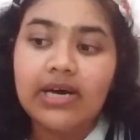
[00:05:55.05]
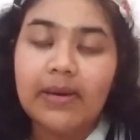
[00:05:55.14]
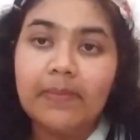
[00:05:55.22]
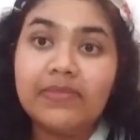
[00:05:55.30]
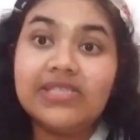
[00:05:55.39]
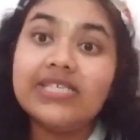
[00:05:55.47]

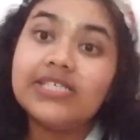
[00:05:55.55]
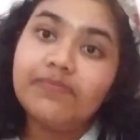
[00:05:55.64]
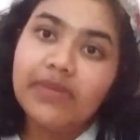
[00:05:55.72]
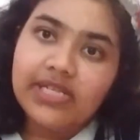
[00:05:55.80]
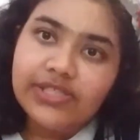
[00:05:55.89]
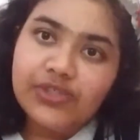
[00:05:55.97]
Mrs.
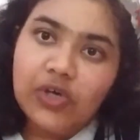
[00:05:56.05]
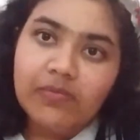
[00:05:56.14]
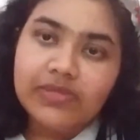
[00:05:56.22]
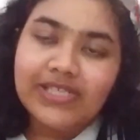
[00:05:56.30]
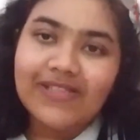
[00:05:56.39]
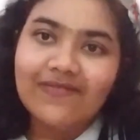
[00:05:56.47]
Bell's
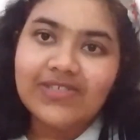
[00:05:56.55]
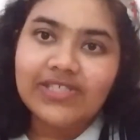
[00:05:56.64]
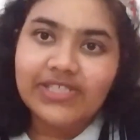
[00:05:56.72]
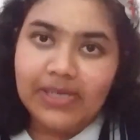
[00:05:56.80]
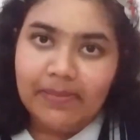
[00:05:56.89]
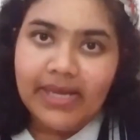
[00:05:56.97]
domicile was
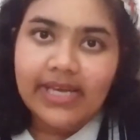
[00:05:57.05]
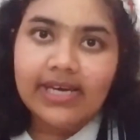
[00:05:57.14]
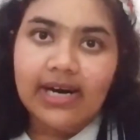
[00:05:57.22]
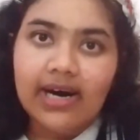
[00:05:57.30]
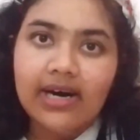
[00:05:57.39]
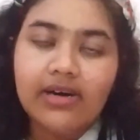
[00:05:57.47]

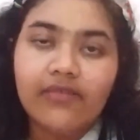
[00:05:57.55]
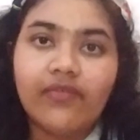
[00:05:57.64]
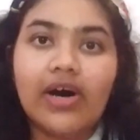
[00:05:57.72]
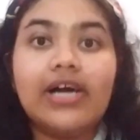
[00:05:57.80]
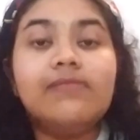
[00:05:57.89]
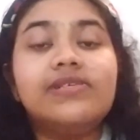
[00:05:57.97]
Jamaica,
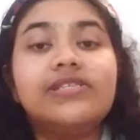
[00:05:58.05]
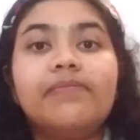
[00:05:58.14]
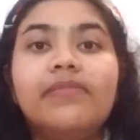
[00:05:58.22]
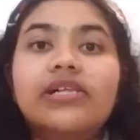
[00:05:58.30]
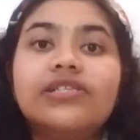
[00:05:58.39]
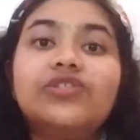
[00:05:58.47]
while Mr.
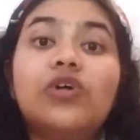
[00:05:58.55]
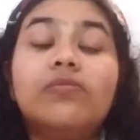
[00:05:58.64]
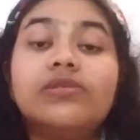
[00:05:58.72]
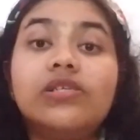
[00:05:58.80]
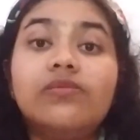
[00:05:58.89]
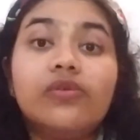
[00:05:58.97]
Bell's
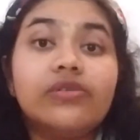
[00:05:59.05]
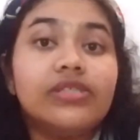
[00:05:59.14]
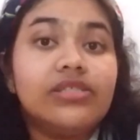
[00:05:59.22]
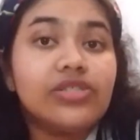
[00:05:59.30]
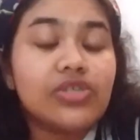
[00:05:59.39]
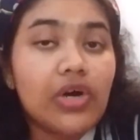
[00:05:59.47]
domicile was
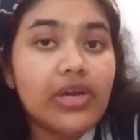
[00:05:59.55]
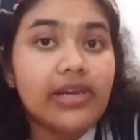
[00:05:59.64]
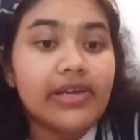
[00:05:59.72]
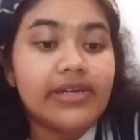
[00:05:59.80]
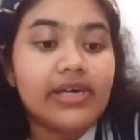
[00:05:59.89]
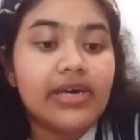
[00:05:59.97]
in
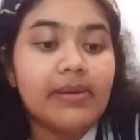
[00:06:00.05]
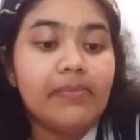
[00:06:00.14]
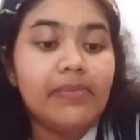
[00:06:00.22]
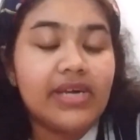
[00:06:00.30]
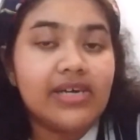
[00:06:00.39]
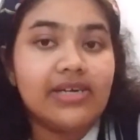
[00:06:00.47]
Scotland,
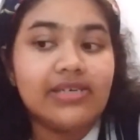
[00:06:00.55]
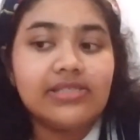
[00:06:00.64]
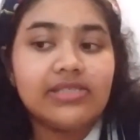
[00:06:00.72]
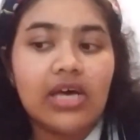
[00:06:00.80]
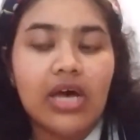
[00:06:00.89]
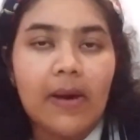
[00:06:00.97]

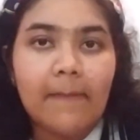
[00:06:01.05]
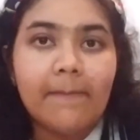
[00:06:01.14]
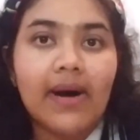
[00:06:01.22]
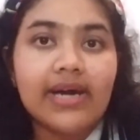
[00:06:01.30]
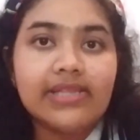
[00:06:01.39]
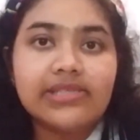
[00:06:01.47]
because
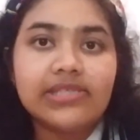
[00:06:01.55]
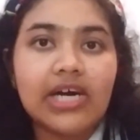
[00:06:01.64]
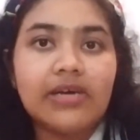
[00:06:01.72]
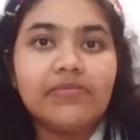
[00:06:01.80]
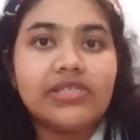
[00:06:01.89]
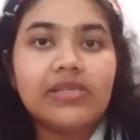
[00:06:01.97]
by the
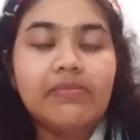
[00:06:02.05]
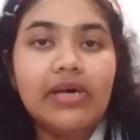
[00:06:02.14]
time Mr.